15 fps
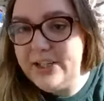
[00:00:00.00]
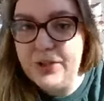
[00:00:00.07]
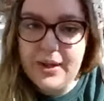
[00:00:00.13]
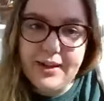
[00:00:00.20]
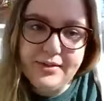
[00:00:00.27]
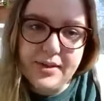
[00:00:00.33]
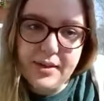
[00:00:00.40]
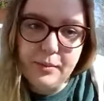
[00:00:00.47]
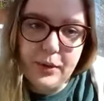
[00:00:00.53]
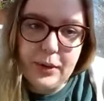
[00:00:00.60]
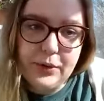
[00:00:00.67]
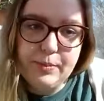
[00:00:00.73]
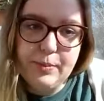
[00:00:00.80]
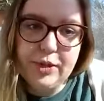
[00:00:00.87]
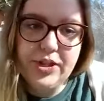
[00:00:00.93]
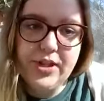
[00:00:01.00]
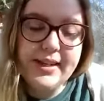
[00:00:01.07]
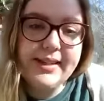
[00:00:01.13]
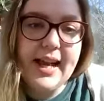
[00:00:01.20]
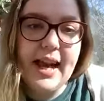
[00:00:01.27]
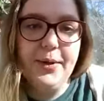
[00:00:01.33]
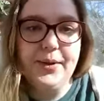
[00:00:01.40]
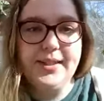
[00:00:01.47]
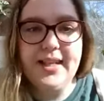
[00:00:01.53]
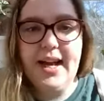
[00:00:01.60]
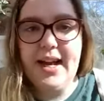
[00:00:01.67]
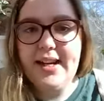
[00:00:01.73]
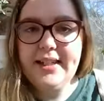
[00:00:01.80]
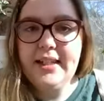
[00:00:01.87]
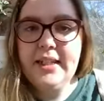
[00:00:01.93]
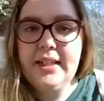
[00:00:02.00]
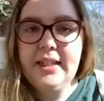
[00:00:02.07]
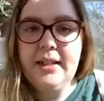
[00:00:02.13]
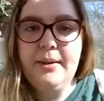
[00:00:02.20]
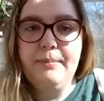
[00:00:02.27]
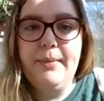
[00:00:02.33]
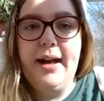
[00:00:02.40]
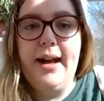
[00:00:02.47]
I do have some rose bushes outside.